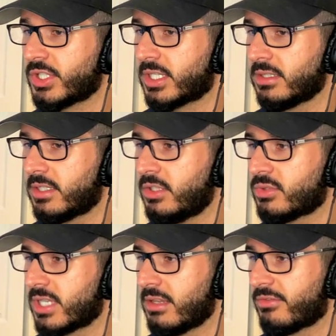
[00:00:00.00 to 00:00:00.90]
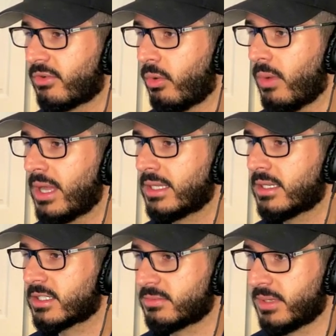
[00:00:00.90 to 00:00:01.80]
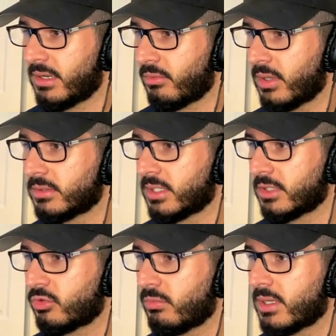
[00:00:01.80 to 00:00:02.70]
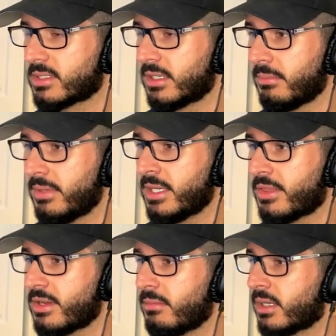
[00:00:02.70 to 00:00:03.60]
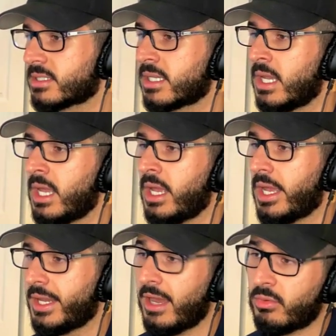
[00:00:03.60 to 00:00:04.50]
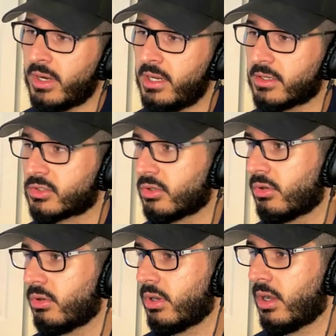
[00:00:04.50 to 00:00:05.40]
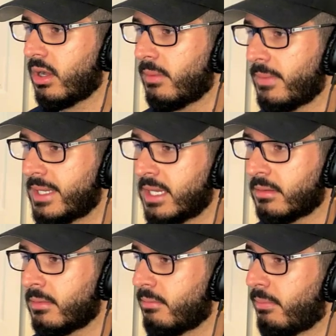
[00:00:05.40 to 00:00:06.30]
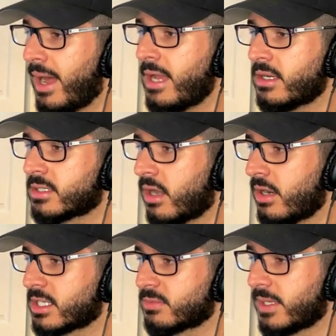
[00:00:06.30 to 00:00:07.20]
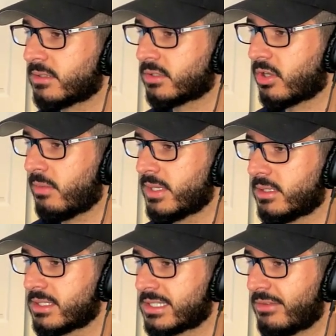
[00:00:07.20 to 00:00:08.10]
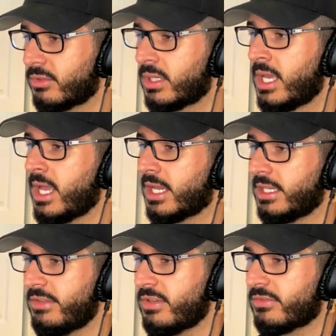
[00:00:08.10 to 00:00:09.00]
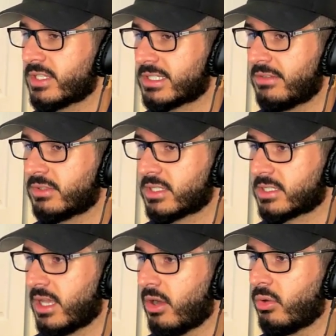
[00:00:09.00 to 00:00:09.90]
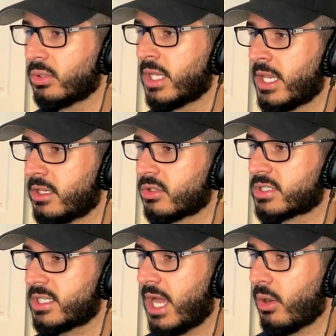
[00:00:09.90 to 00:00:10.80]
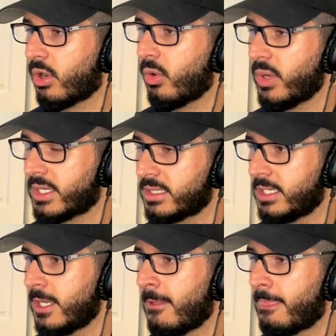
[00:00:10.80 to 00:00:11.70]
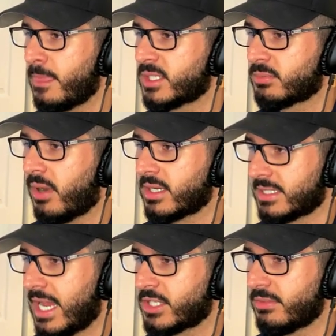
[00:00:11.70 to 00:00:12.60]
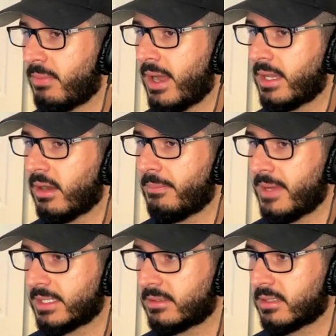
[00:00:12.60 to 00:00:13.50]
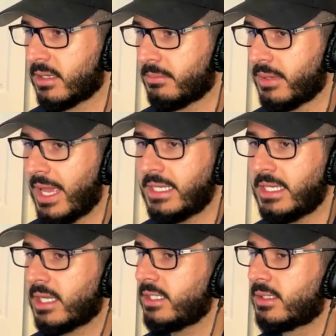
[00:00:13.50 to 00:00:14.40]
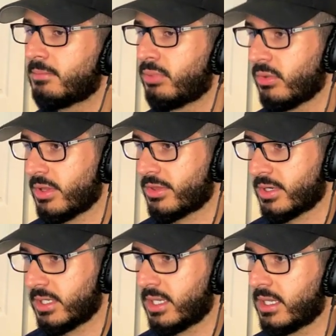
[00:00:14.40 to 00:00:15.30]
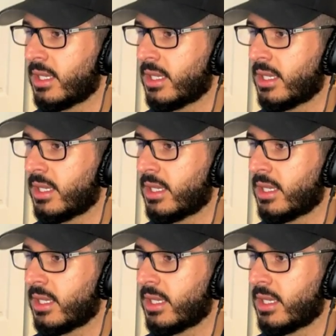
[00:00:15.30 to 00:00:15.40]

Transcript: continued selling for a while here. It's been around uh, two months and a bit, three months, and now we're here. So um, again, buyers are expected to come in at this level, and even if this level does not hold, you'll see how quickly these buyers are actually buying up at uh, any any dip below the 30k.